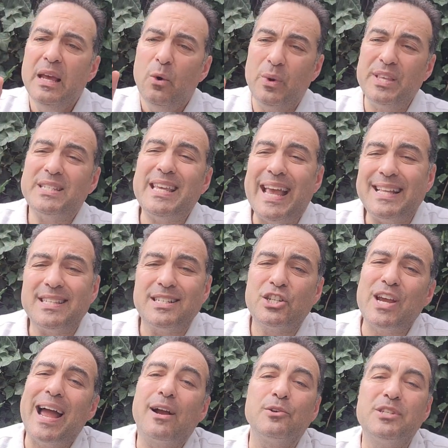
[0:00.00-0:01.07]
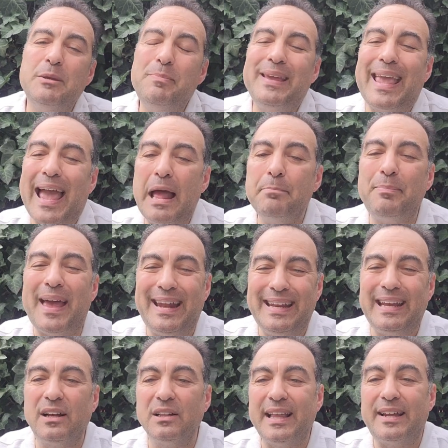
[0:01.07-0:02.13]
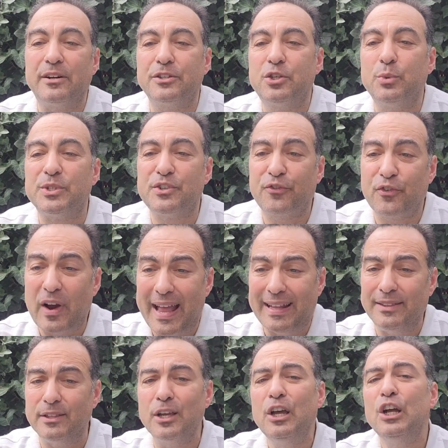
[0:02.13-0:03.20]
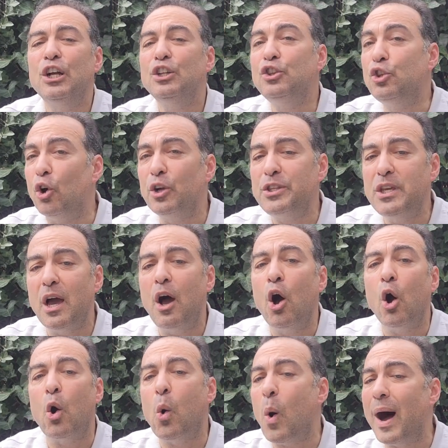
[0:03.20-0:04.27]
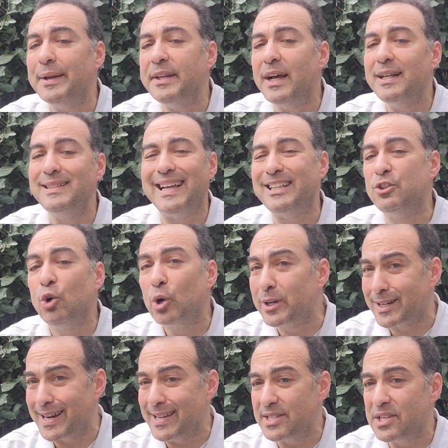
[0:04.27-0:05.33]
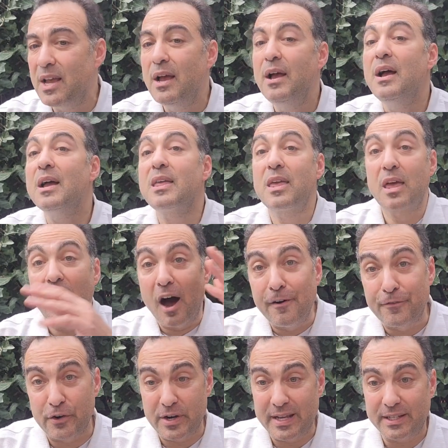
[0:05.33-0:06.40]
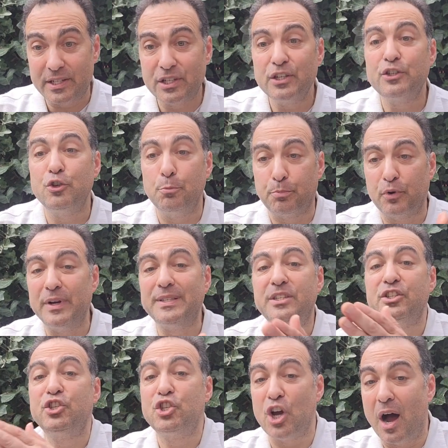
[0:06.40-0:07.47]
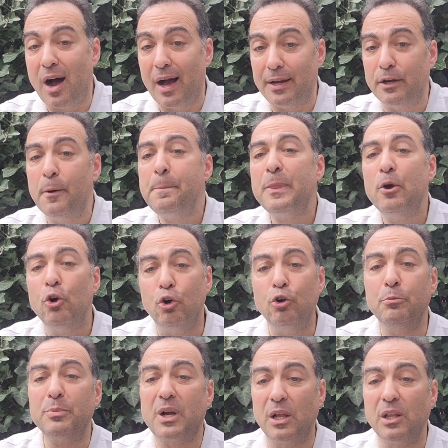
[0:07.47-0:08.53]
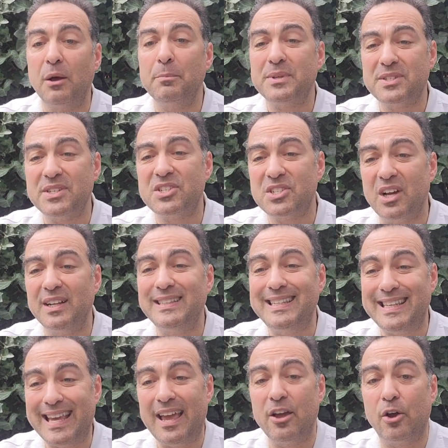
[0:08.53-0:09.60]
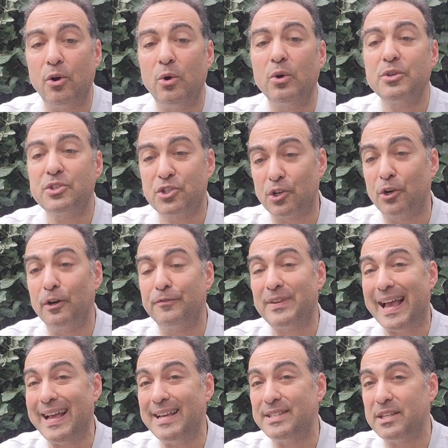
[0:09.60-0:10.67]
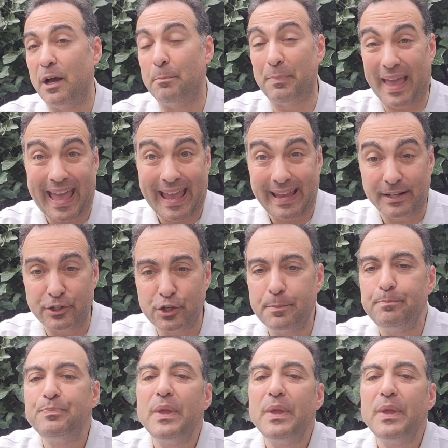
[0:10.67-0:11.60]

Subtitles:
With his hands in shackles, he began penning a letter to his friend, Doña Juana de Torres, governess to Prince John, whom Columbus's son Diego served as a page.